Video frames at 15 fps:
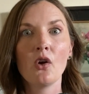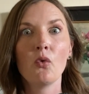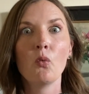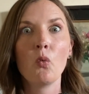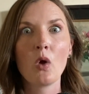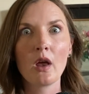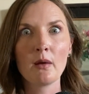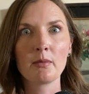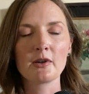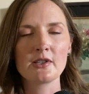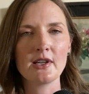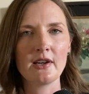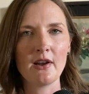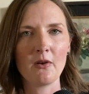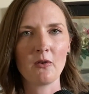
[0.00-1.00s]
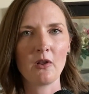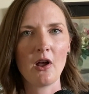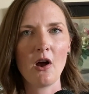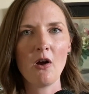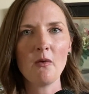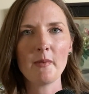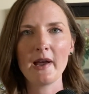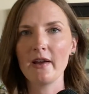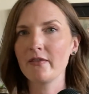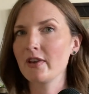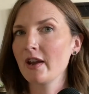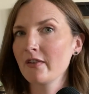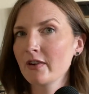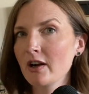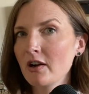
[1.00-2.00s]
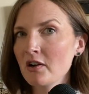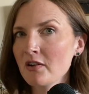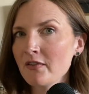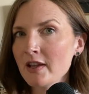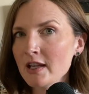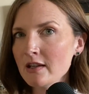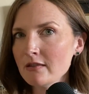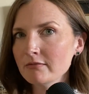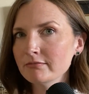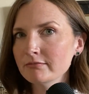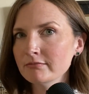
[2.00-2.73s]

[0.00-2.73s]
Wilburton, Oklahoma. Have you ever heard of it?